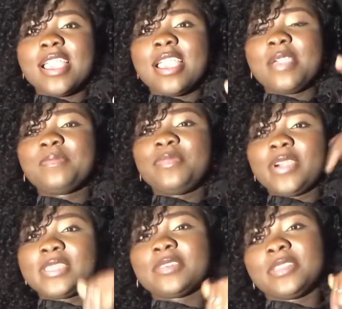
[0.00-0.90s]
and
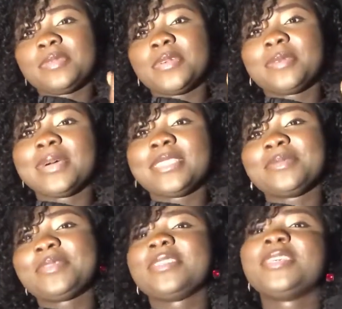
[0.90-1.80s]
press on the bell
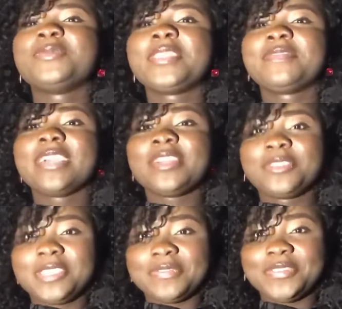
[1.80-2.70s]
button so that whenever i
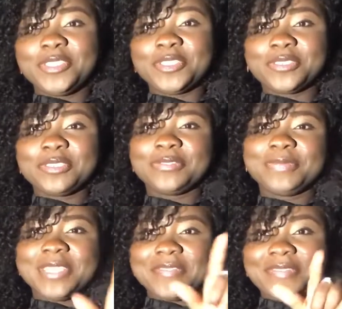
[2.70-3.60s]
load a video you'll be the